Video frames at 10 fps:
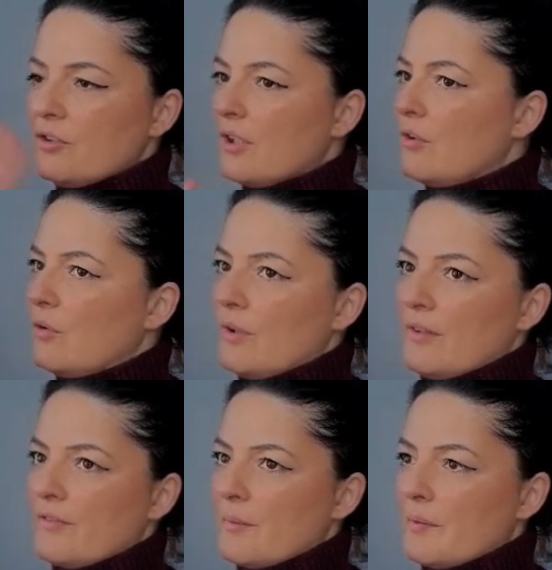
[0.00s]
you can go with a
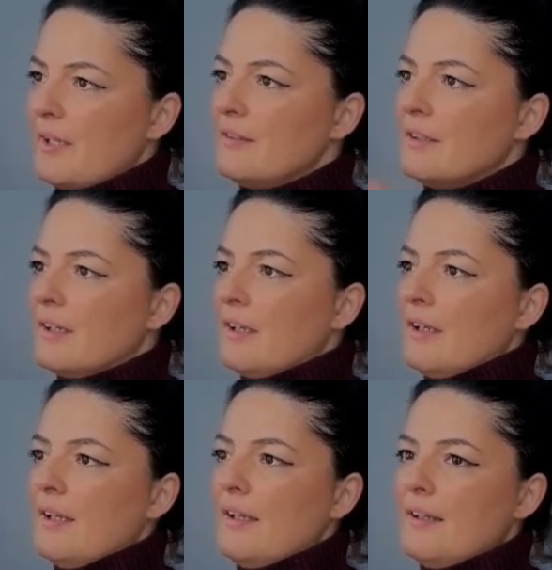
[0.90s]
free plan.
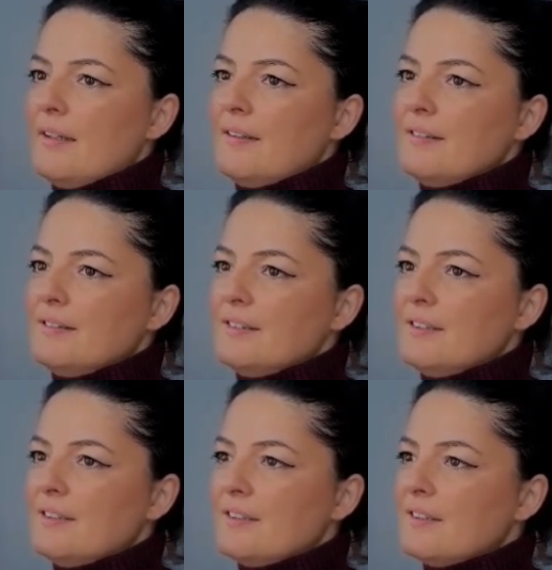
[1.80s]
And
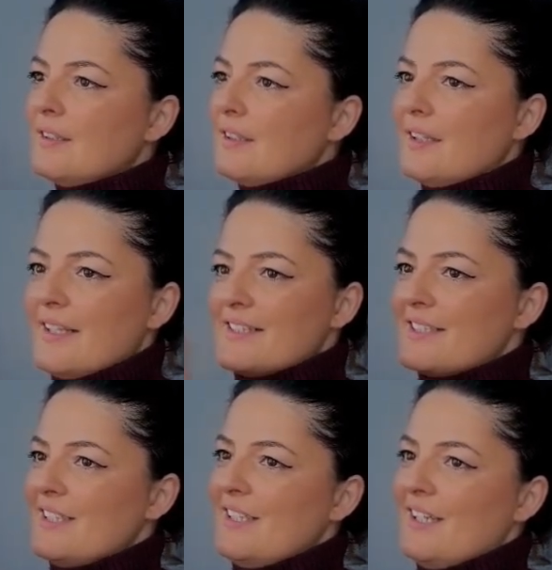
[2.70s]
let's
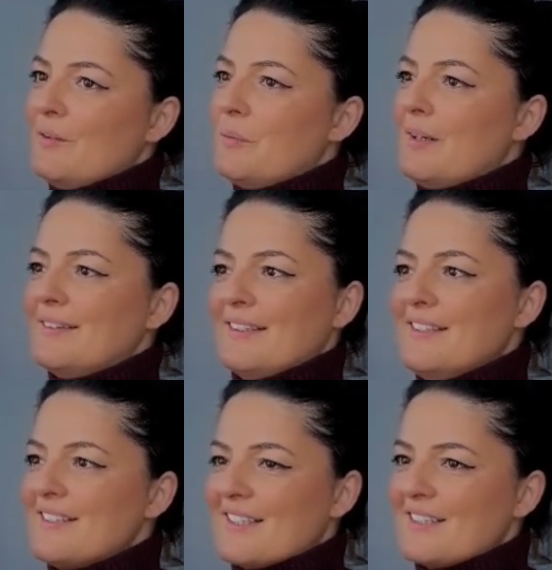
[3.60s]
see what
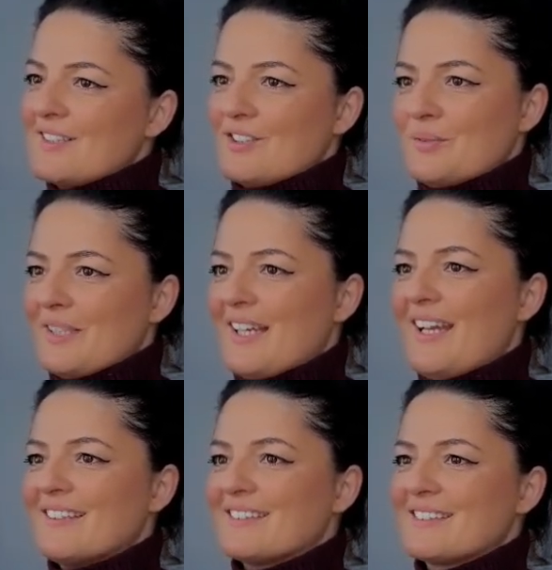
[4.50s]
insights do we
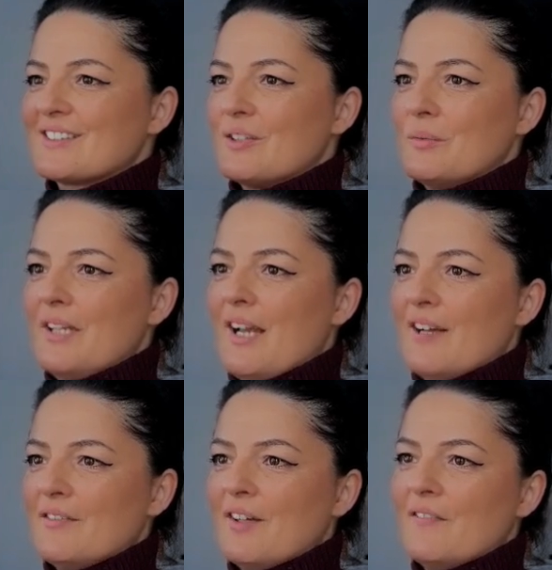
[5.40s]
get. So we
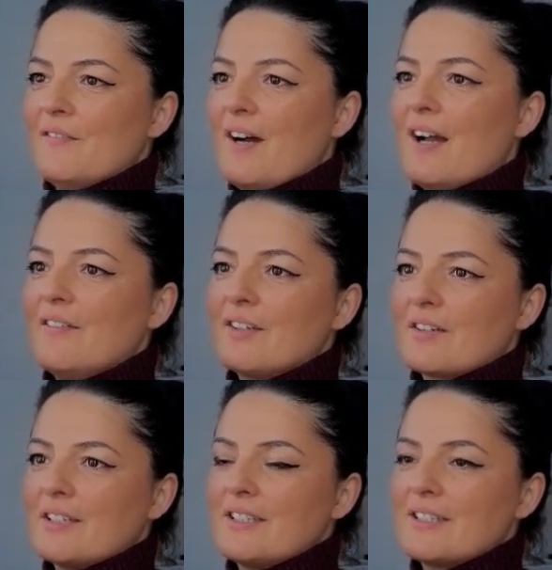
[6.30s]
have 5
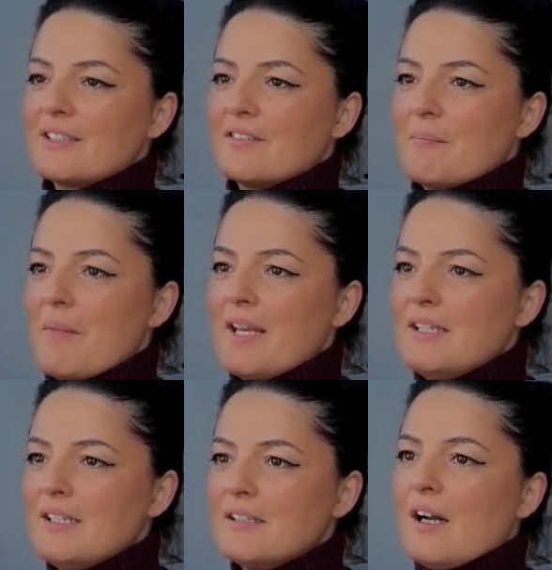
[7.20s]
credits
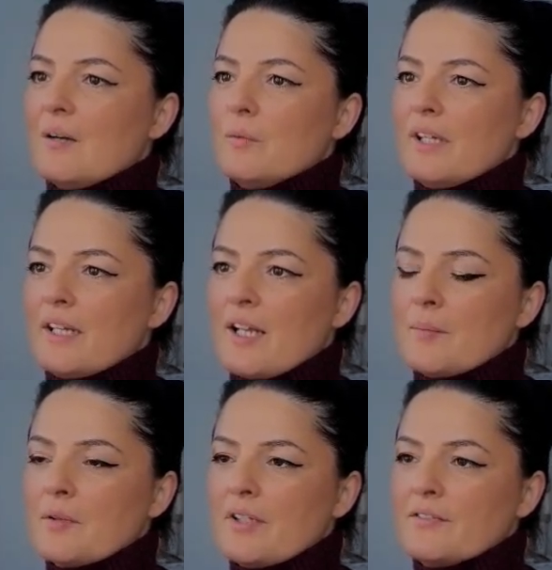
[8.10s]
remaining. We can
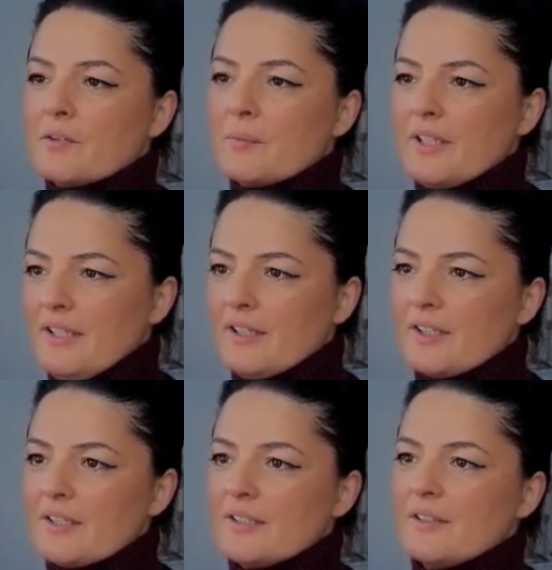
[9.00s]
upgrade from
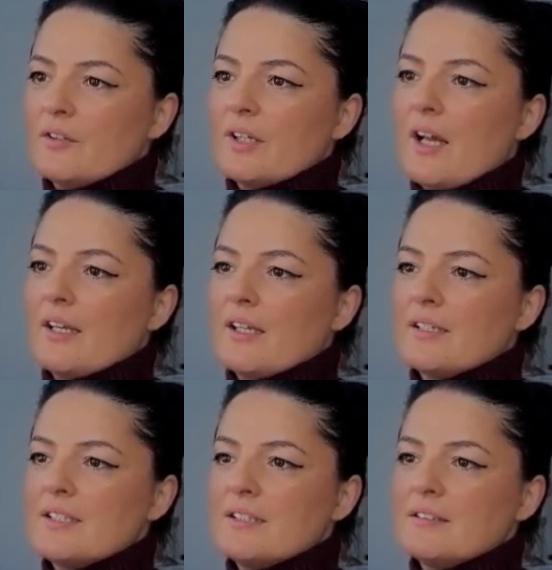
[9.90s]
here. I can
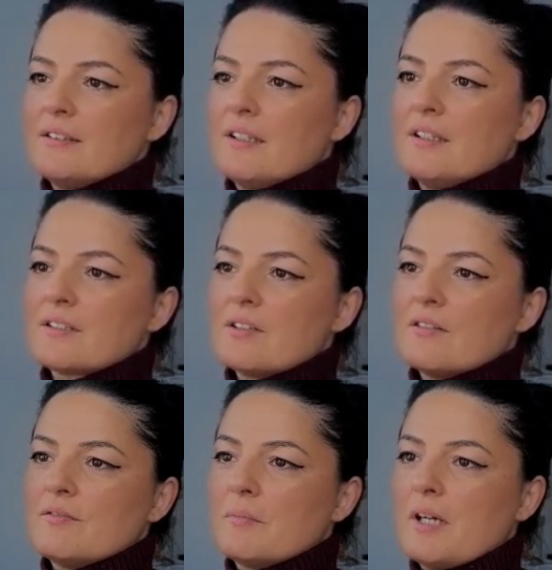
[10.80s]
see the details
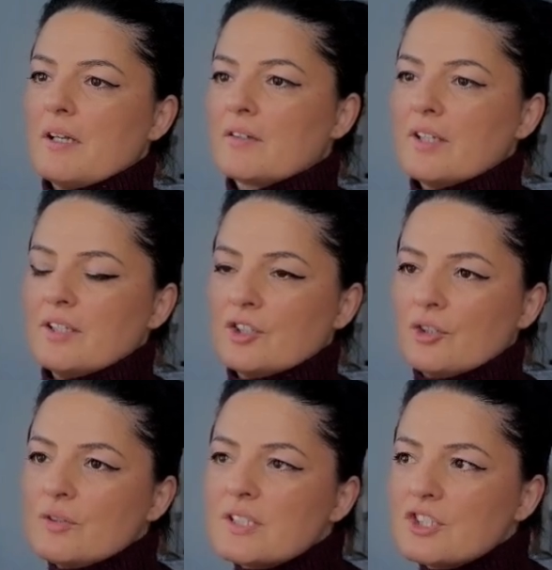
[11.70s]
of my credit
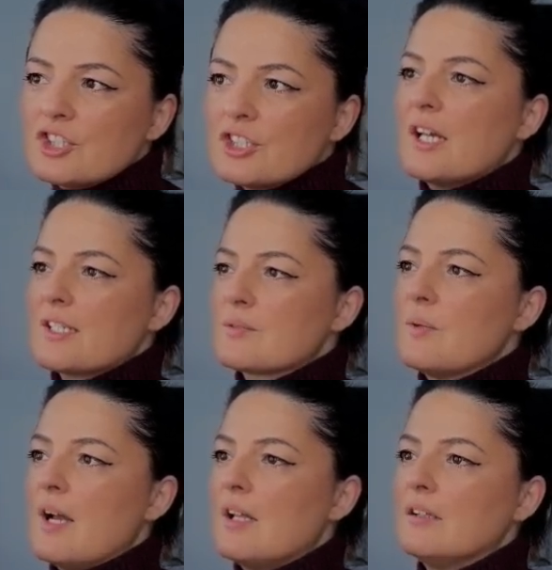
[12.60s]
usage as
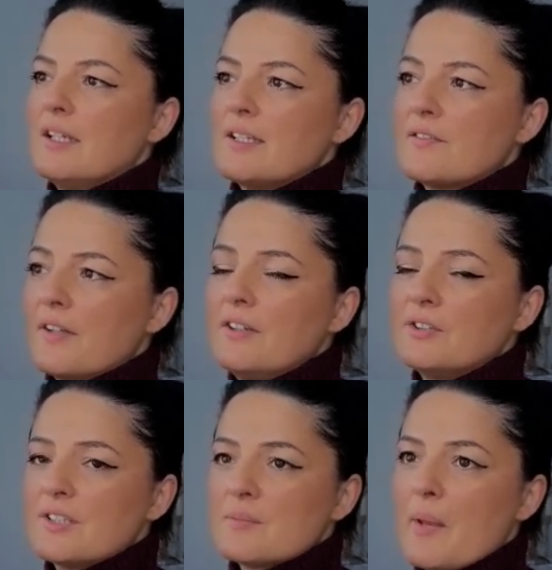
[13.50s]
well. It's very
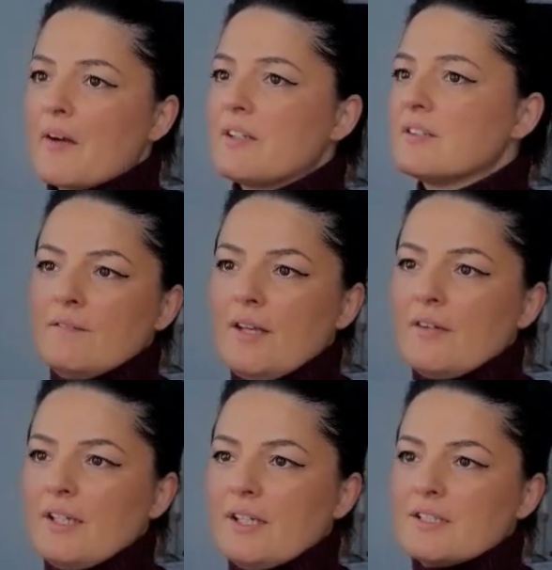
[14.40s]
transparent,
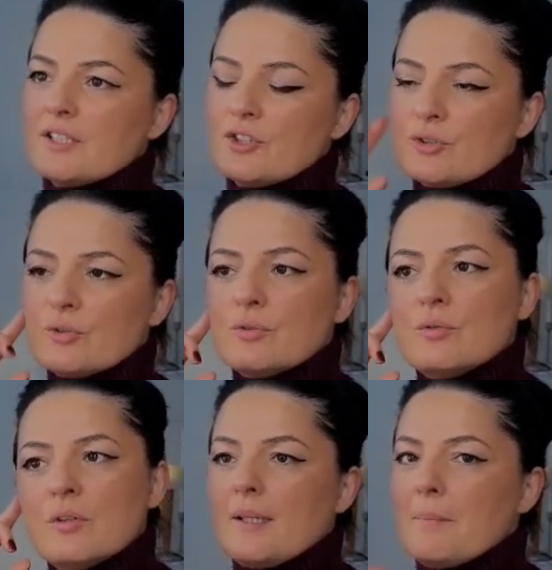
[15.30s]
very easy
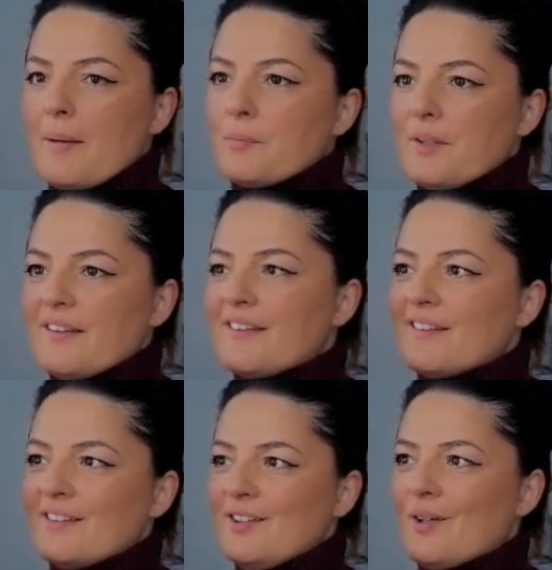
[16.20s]
to keep up with,
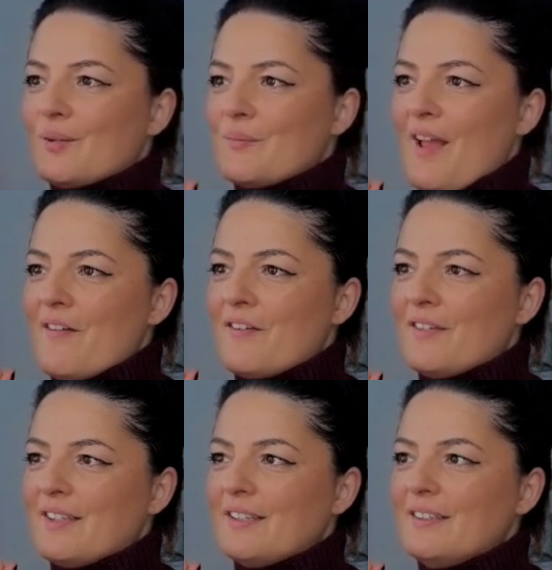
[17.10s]
you know,
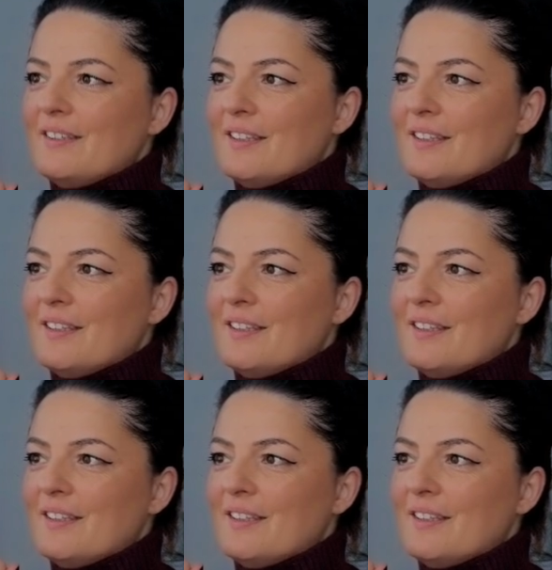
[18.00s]
everything that